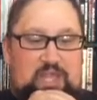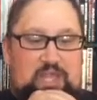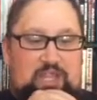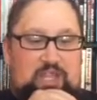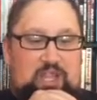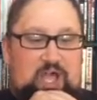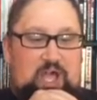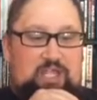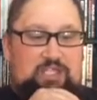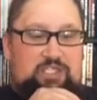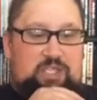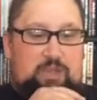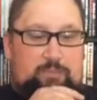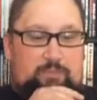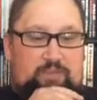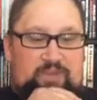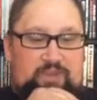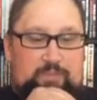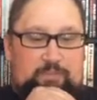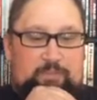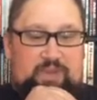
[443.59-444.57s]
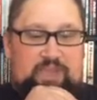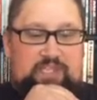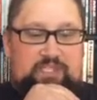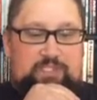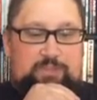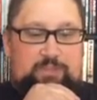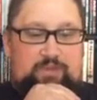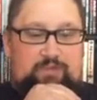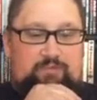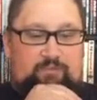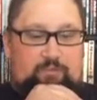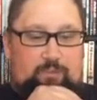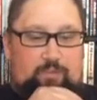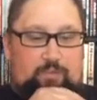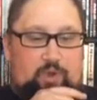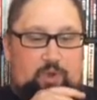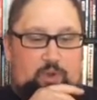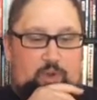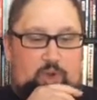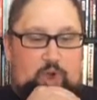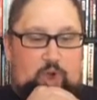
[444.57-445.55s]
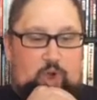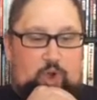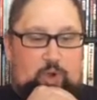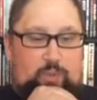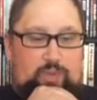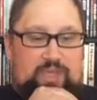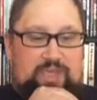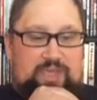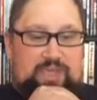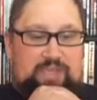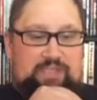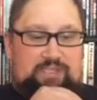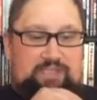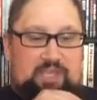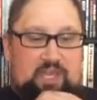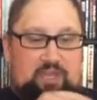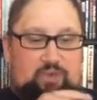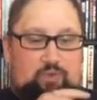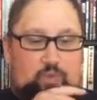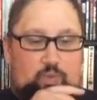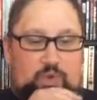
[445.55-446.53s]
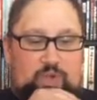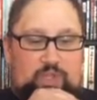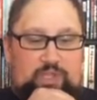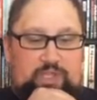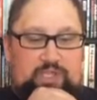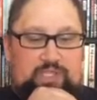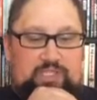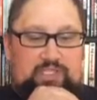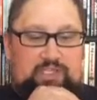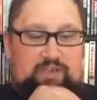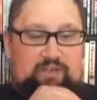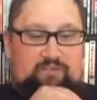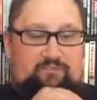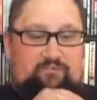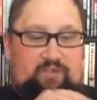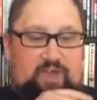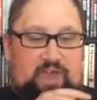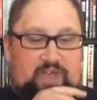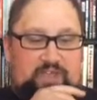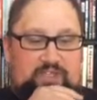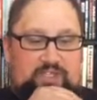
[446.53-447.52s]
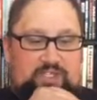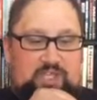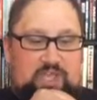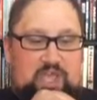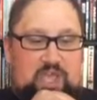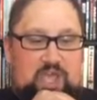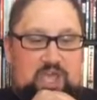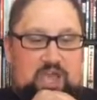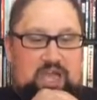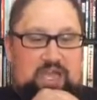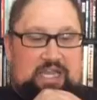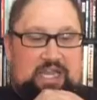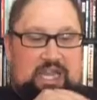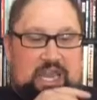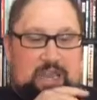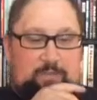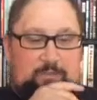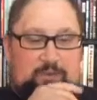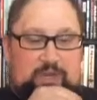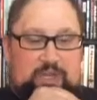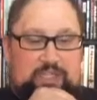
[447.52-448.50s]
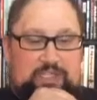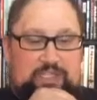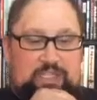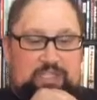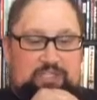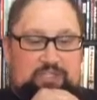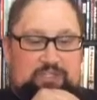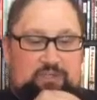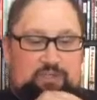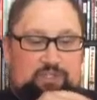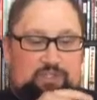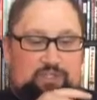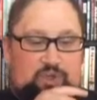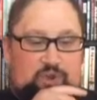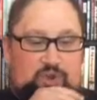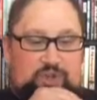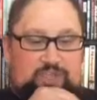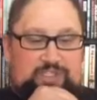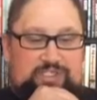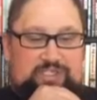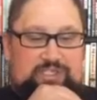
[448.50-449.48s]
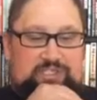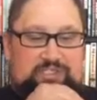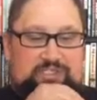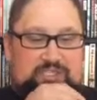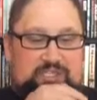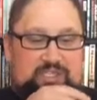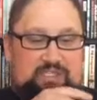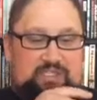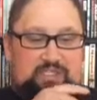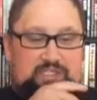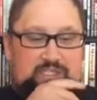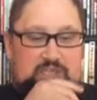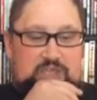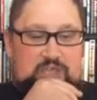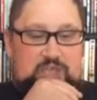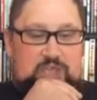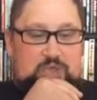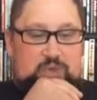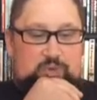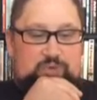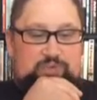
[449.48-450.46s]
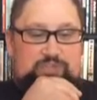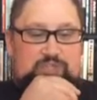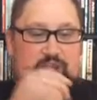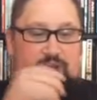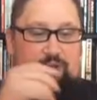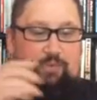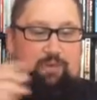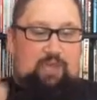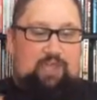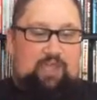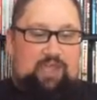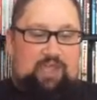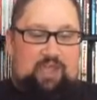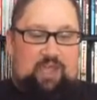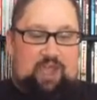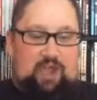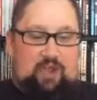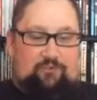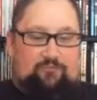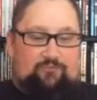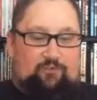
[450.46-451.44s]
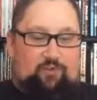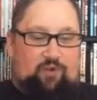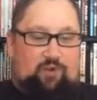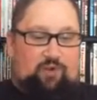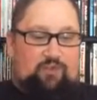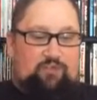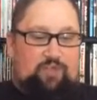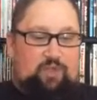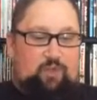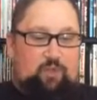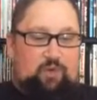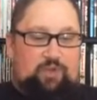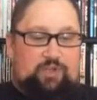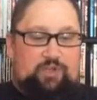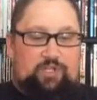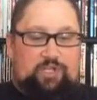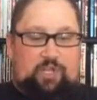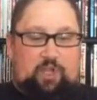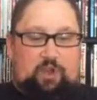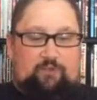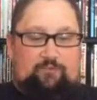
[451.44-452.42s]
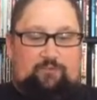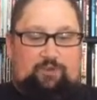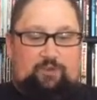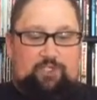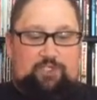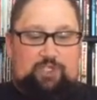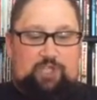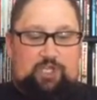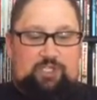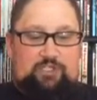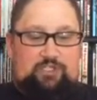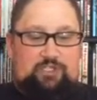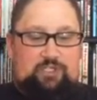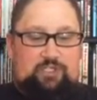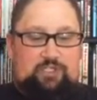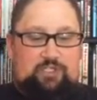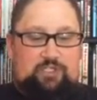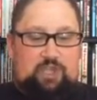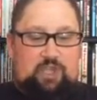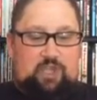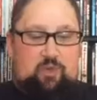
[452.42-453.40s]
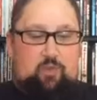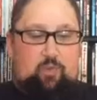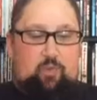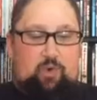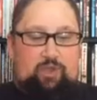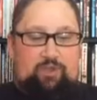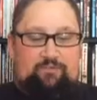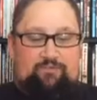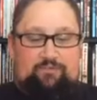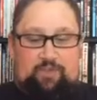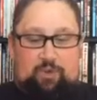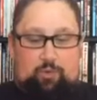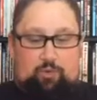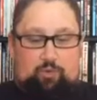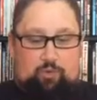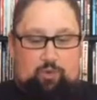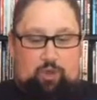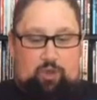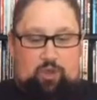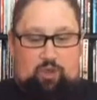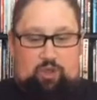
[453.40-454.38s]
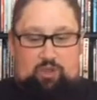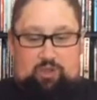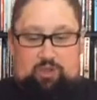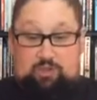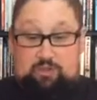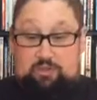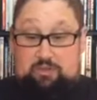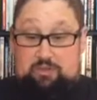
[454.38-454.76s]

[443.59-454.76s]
Locked up in the basement of a remote home, he is unwilling to confess on camera and continues to assert his innocence. With time running out, how far are they willing to go for justice, and what if they're wrong?